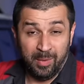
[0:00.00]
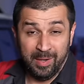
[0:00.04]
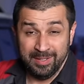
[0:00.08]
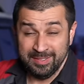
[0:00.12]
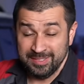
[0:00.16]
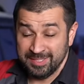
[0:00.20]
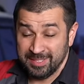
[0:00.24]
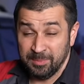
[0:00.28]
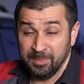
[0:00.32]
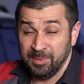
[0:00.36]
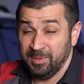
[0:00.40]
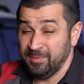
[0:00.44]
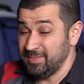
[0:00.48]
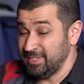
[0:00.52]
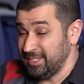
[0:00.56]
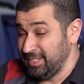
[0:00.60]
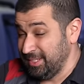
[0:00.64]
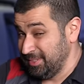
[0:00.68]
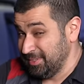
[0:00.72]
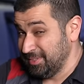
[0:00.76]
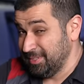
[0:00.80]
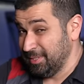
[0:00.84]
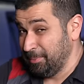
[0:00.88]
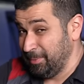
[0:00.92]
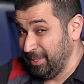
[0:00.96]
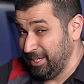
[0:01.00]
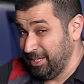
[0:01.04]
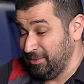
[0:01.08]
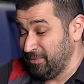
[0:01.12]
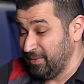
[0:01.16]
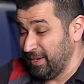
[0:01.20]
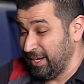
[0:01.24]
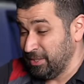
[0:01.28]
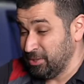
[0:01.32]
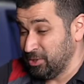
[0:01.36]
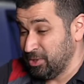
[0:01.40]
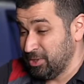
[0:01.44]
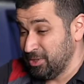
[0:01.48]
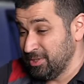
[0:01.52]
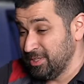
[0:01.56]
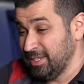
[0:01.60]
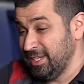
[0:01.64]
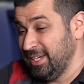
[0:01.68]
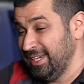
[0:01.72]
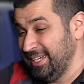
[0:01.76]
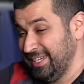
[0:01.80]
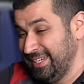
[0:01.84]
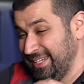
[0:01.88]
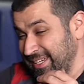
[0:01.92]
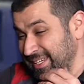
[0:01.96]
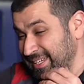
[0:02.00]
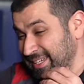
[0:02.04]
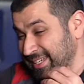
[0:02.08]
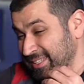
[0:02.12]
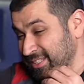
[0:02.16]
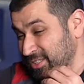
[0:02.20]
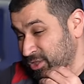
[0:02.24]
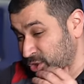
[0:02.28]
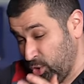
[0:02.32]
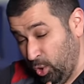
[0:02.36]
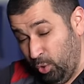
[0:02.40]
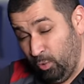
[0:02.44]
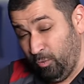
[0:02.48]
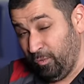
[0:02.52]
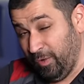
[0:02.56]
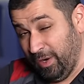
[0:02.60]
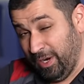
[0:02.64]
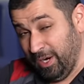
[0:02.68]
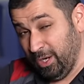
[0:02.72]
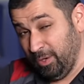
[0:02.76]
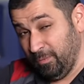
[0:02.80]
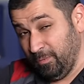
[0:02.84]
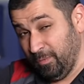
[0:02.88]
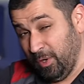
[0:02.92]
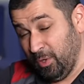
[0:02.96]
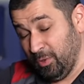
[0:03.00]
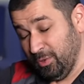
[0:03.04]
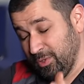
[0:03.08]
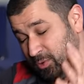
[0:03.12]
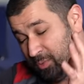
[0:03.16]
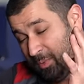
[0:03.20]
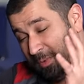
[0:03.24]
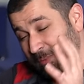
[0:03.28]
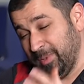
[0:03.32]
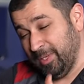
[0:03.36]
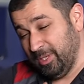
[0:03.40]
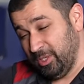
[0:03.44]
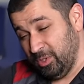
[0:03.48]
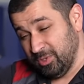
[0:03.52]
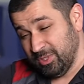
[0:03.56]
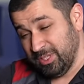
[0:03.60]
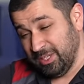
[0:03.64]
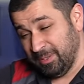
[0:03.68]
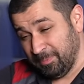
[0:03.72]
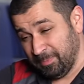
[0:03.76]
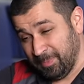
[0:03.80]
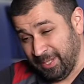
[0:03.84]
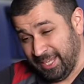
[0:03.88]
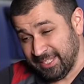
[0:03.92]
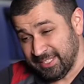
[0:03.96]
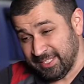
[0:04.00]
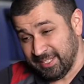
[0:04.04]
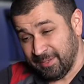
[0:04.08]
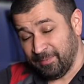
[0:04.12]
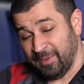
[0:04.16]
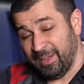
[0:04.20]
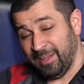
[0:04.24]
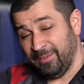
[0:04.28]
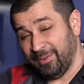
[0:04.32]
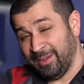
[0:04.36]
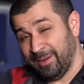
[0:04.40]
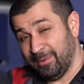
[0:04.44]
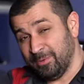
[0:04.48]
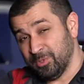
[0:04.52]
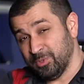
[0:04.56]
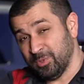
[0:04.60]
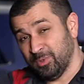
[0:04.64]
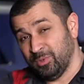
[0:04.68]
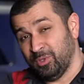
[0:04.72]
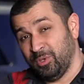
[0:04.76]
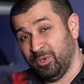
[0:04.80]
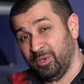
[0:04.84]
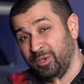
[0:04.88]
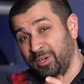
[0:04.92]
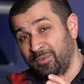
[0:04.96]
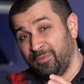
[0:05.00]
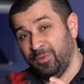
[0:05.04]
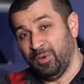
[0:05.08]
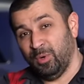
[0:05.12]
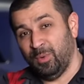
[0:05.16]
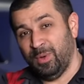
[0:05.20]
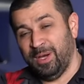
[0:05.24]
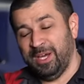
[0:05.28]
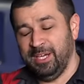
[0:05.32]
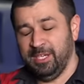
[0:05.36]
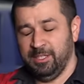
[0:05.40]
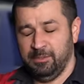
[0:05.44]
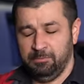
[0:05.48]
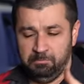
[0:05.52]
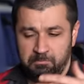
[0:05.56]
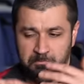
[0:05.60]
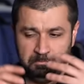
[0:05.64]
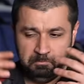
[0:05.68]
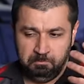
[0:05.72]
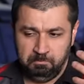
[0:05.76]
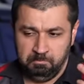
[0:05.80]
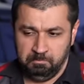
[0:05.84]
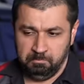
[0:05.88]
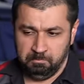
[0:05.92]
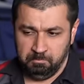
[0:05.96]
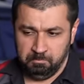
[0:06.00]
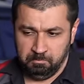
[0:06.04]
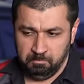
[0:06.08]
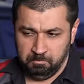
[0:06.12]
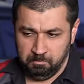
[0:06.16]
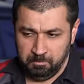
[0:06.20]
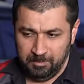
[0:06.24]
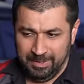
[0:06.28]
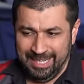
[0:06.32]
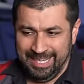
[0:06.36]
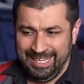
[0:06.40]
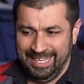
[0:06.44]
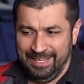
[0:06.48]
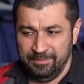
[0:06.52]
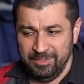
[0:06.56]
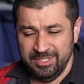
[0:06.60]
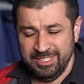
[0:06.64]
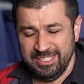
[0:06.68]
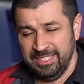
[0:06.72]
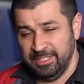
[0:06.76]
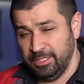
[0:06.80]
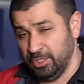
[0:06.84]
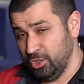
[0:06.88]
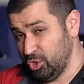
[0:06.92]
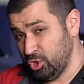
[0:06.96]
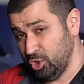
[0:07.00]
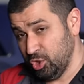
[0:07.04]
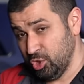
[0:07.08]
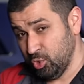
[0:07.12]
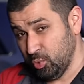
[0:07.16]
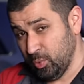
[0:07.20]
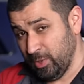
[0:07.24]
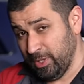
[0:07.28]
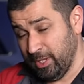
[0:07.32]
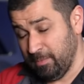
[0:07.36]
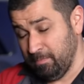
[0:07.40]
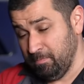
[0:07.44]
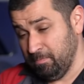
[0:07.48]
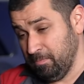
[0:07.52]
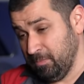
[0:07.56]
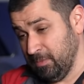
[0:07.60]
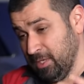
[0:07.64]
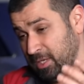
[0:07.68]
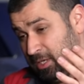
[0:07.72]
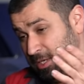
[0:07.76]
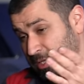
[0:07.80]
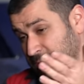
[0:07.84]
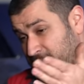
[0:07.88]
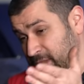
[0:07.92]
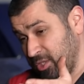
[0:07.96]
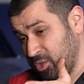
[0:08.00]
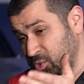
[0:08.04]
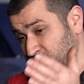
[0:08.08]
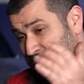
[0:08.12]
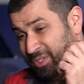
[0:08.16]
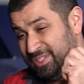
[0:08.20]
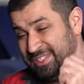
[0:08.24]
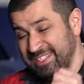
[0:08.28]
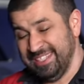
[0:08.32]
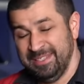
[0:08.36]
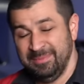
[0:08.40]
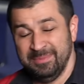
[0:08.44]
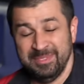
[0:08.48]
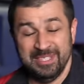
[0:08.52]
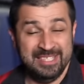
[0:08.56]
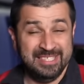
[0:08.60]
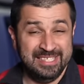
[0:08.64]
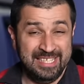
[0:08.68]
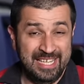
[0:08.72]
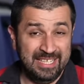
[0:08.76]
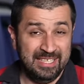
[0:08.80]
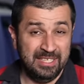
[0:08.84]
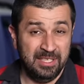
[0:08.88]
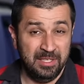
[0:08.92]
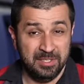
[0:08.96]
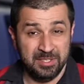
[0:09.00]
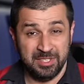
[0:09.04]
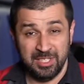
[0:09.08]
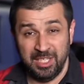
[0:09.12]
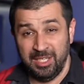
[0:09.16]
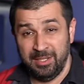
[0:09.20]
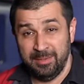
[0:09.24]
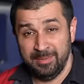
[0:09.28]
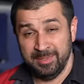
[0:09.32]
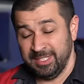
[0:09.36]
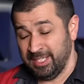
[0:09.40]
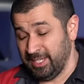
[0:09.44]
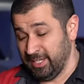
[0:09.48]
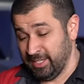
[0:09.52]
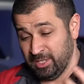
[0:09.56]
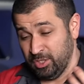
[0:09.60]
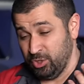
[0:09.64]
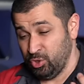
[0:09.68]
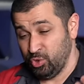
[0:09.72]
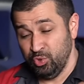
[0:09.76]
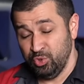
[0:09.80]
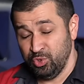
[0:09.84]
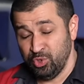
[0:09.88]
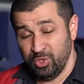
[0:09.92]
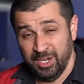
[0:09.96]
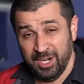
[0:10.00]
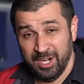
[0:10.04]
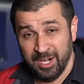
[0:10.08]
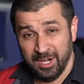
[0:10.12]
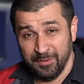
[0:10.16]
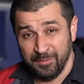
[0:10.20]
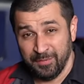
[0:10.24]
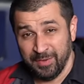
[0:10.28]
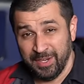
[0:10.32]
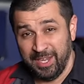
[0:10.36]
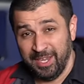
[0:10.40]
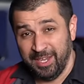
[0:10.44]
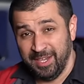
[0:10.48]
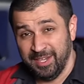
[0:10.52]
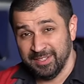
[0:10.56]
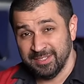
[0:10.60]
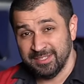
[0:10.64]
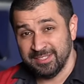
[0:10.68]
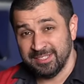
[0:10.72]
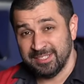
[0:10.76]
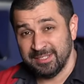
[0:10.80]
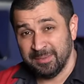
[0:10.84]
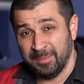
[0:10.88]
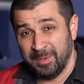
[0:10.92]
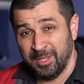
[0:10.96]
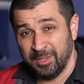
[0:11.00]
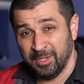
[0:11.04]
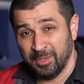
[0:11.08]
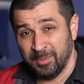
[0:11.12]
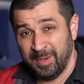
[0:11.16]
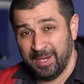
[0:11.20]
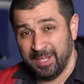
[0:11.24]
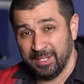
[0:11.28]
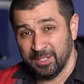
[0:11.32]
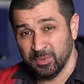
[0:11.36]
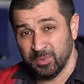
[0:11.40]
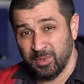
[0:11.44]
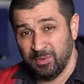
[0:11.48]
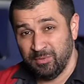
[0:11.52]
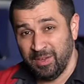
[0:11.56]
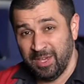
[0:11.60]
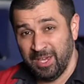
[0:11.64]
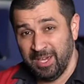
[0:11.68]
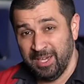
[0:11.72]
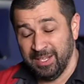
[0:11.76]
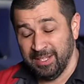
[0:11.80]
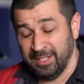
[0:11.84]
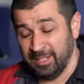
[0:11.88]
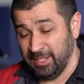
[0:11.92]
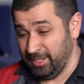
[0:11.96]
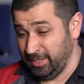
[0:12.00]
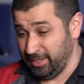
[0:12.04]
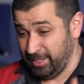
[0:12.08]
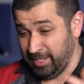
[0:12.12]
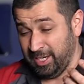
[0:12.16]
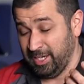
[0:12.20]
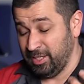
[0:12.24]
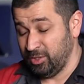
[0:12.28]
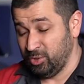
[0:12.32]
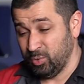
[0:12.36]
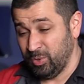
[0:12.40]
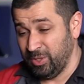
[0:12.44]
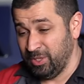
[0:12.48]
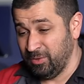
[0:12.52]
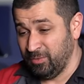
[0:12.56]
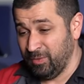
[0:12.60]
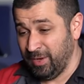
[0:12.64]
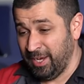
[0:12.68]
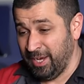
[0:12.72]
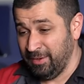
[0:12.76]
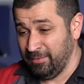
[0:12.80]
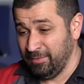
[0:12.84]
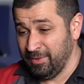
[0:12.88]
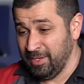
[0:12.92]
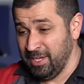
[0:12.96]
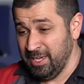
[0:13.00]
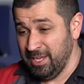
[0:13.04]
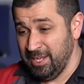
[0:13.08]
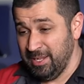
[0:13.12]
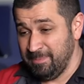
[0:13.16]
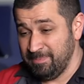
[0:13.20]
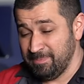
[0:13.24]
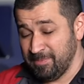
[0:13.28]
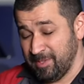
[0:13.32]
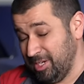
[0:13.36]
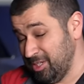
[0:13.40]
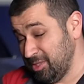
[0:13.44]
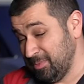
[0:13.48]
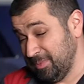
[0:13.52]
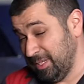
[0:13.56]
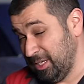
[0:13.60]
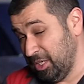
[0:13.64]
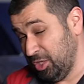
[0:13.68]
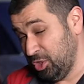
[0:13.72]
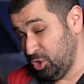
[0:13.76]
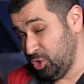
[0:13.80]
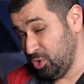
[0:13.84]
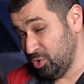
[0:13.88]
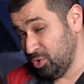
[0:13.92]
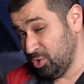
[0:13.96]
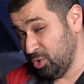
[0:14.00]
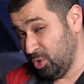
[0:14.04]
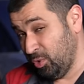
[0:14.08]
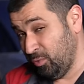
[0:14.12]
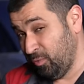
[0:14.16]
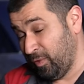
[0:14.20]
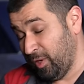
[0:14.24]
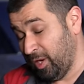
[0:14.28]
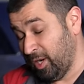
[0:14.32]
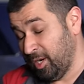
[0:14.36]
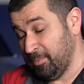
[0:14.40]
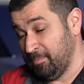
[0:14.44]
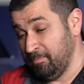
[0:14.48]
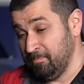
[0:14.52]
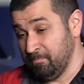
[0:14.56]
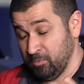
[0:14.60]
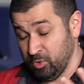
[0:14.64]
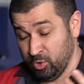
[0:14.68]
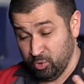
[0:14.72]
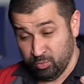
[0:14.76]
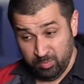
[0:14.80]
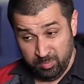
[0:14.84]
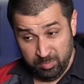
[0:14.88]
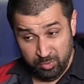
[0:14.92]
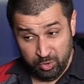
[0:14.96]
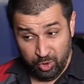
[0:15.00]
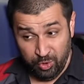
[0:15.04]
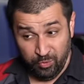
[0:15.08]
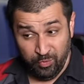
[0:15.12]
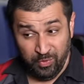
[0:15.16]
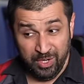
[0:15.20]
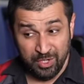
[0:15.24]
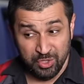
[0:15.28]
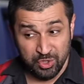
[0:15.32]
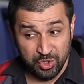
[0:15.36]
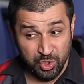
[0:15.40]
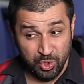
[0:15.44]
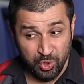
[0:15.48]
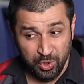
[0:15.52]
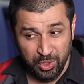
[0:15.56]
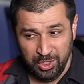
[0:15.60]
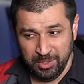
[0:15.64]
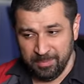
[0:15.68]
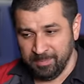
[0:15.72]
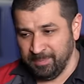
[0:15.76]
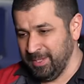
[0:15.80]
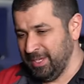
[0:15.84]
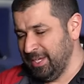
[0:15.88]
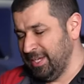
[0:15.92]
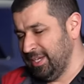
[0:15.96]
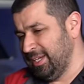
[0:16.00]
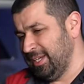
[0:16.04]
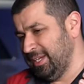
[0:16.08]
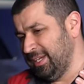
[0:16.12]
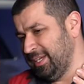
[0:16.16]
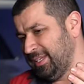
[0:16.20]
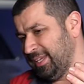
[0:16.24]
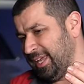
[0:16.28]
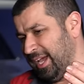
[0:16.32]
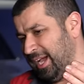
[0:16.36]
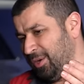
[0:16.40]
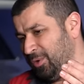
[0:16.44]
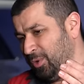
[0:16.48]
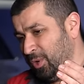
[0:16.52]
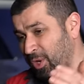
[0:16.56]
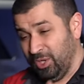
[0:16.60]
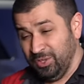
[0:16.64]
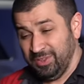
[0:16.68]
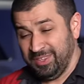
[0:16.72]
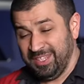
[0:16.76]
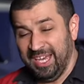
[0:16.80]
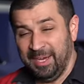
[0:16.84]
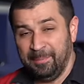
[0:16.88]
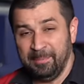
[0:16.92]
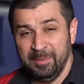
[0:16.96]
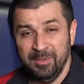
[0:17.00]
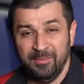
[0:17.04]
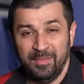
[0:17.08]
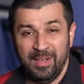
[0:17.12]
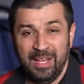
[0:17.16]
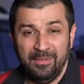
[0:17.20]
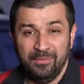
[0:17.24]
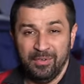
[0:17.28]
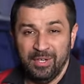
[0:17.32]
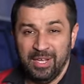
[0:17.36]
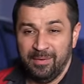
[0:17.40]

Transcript: ones that we've seen in some manufacturers. So far, folks, we've been using plastic valve covers with Toyota for a while. I haven't seen issues with them. This one seems exactly the same as like the two G R F K S and some other models we've had, like the A twenty-five. There hasn't been issues so far. So, so far, so good. Now, on top of the valve